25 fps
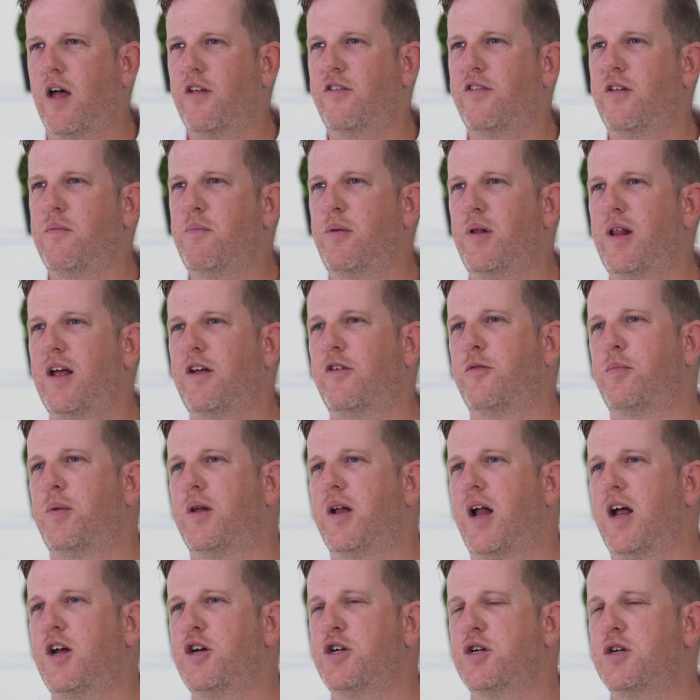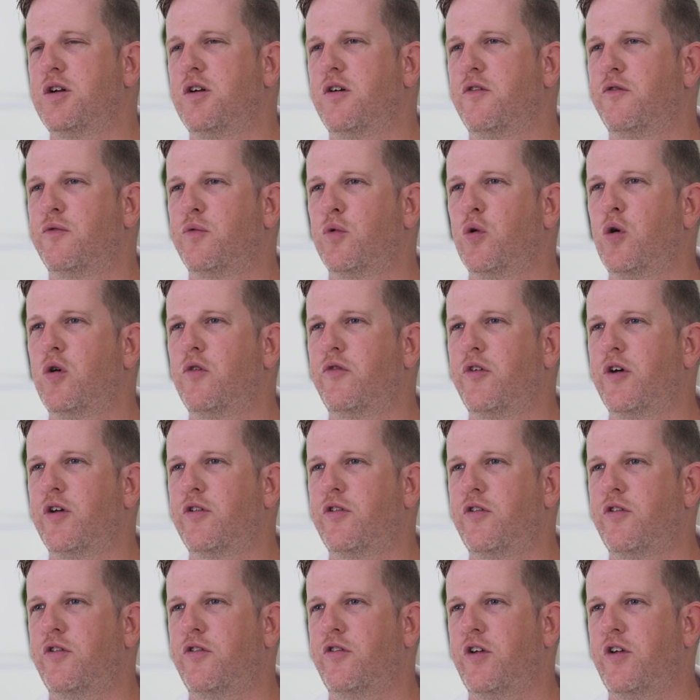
A simple explanation of RAW versus